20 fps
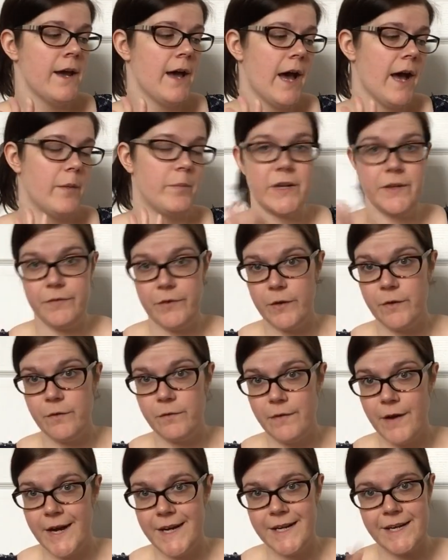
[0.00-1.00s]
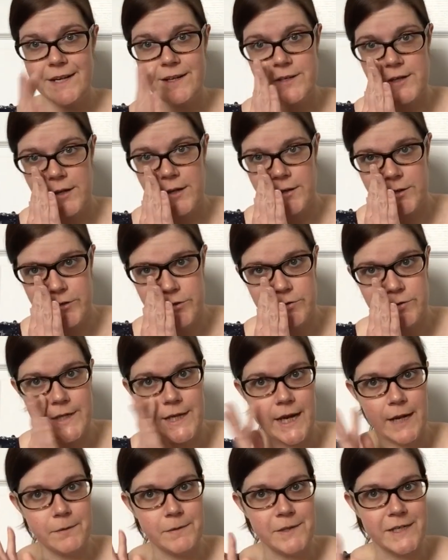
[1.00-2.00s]
But if you can find it at Dollar
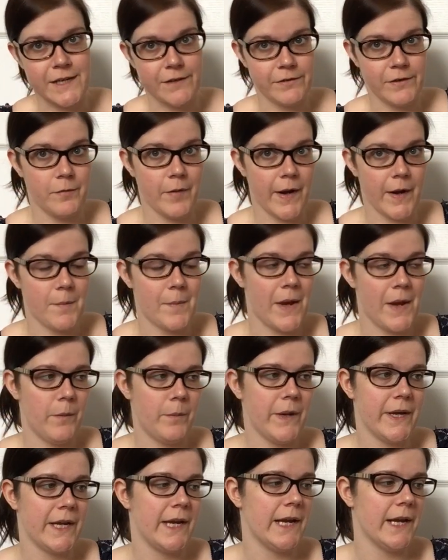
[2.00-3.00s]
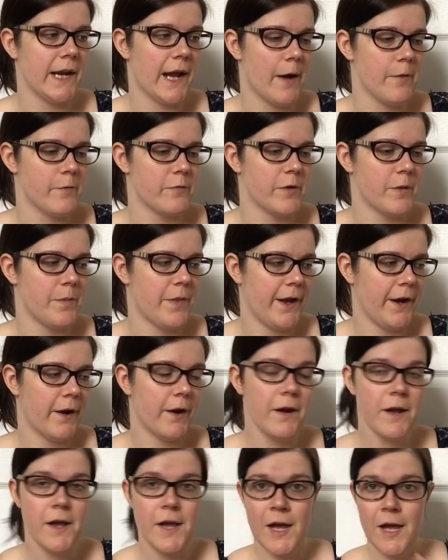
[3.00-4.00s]
Tree, I would definitely recommend picking it up from
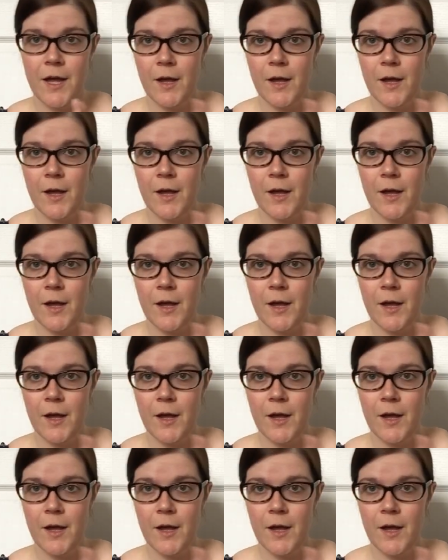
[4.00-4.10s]
there.